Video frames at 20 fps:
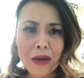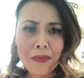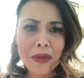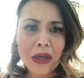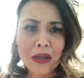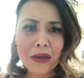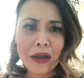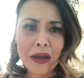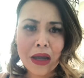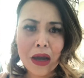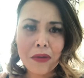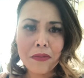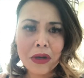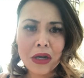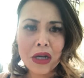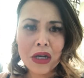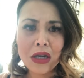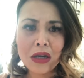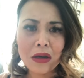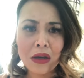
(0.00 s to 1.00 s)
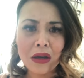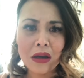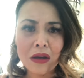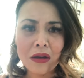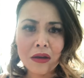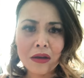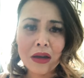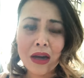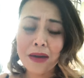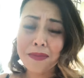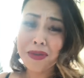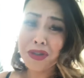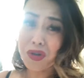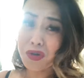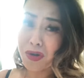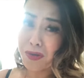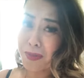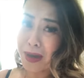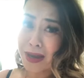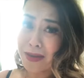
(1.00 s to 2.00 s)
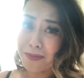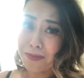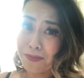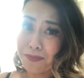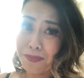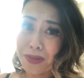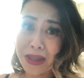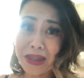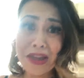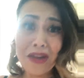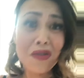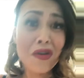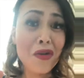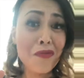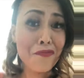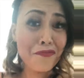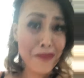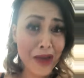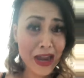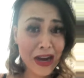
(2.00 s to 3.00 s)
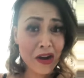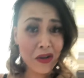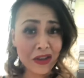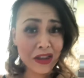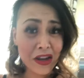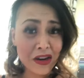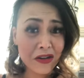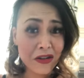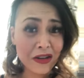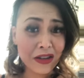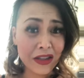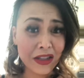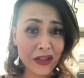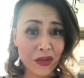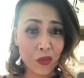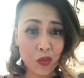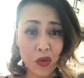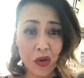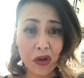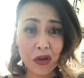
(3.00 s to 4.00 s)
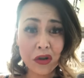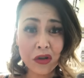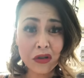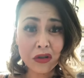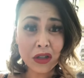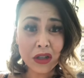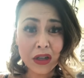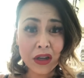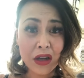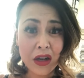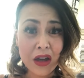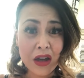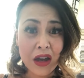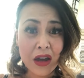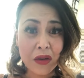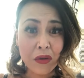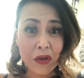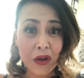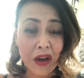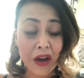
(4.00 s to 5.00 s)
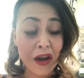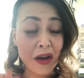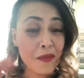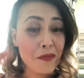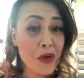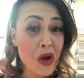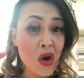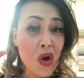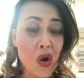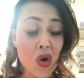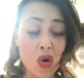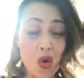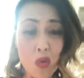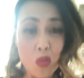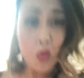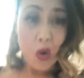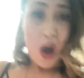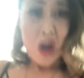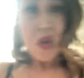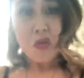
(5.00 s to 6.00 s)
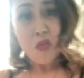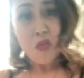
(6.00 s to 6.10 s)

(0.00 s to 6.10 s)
I mean, like how many, I'm sorry, men, but there are men out there in this world who walk